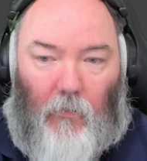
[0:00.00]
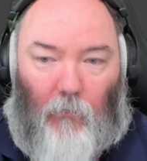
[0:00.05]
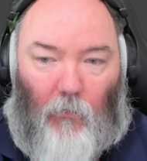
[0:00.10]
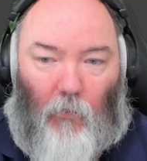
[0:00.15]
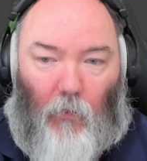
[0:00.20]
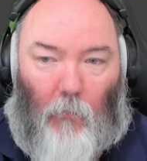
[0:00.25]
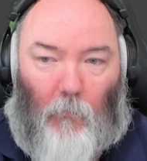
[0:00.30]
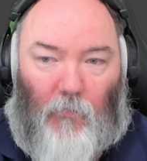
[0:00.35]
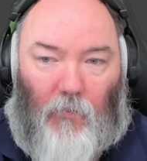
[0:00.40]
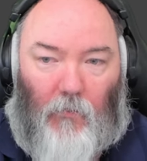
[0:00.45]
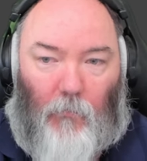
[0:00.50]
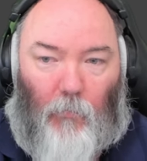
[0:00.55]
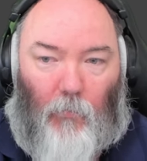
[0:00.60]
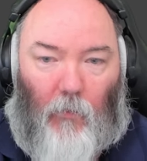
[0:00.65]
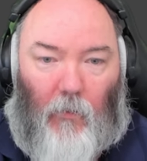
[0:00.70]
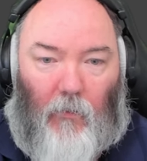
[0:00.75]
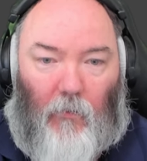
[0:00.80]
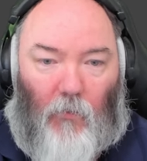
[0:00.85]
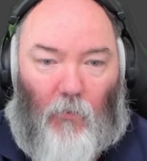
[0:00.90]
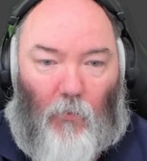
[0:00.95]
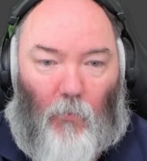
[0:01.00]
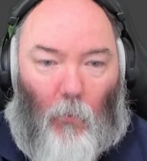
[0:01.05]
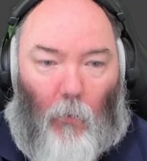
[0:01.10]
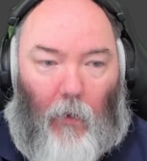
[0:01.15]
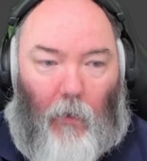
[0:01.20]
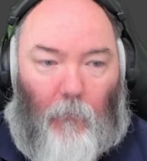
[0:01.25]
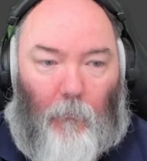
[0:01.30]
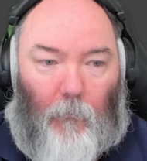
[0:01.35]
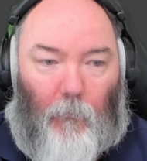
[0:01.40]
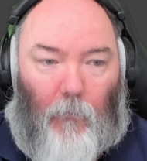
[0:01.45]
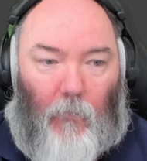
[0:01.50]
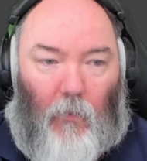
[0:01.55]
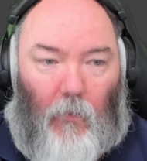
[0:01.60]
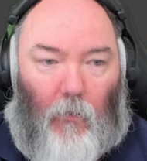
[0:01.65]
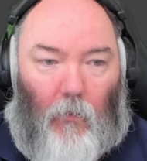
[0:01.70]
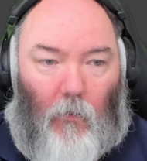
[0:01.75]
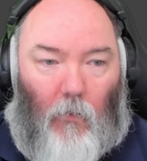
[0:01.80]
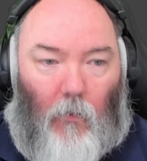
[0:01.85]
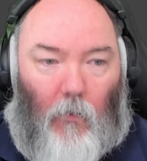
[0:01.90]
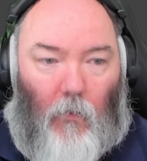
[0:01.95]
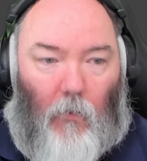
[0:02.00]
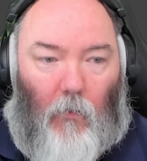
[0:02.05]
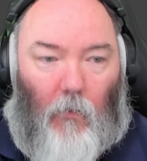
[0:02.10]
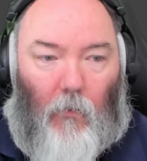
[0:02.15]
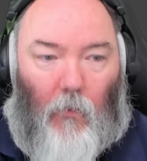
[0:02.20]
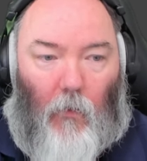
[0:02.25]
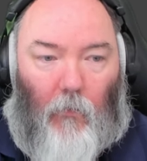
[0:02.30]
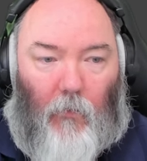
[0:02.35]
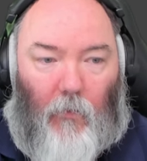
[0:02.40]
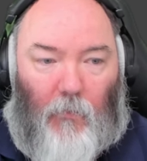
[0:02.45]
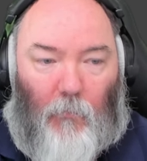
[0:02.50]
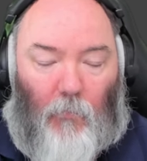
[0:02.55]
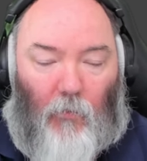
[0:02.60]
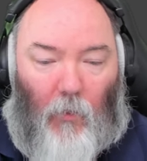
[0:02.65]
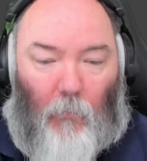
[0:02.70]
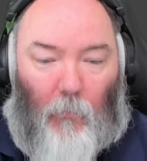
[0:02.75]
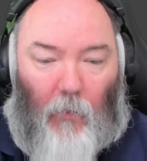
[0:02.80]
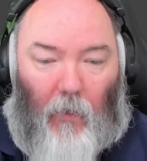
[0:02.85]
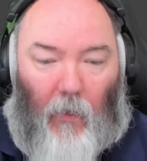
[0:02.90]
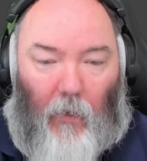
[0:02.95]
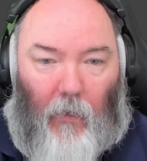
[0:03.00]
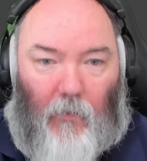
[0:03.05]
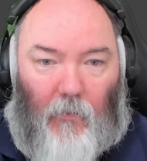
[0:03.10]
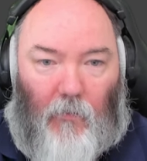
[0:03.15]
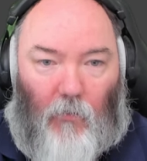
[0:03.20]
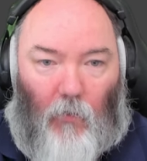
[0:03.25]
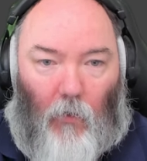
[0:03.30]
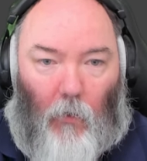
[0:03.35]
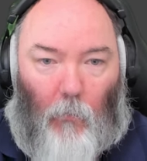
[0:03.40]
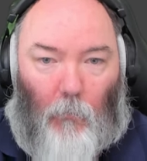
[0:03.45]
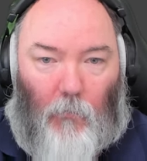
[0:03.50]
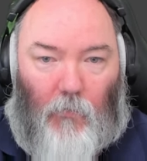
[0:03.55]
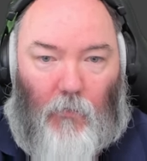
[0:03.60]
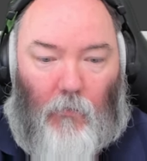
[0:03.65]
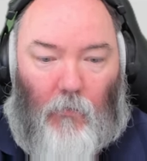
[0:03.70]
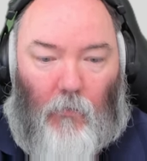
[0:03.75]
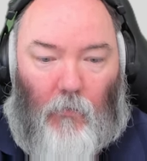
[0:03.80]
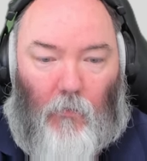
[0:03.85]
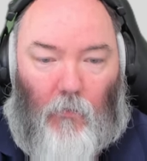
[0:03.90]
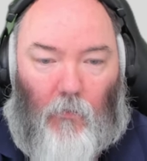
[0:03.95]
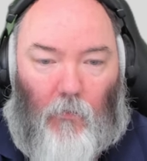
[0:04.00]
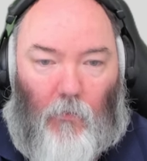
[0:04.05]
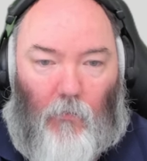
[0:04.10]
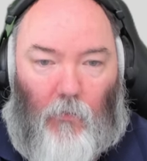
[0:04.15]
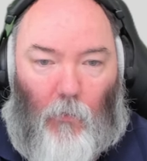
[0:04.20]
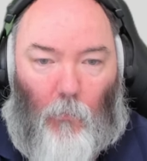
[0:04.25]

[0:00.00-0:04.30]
seventy grams is a pretty good weight, and these are pretty big at eighty grams.